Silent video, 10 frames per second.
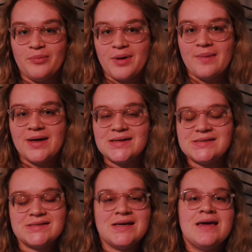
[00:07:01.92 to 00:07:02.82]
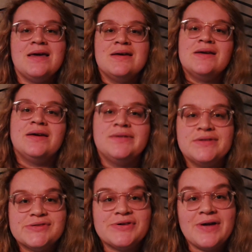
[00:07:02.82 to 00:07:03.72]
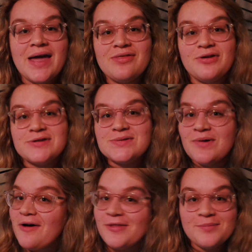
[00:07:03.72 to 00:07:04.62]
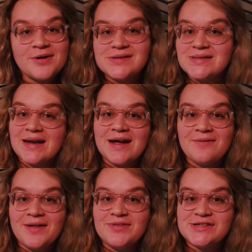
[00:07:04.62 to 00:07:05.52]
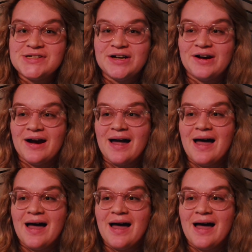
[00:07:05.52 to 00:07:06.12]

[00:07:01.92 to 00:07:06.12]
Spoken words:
premise. So yeah, those were all the books that I read this year,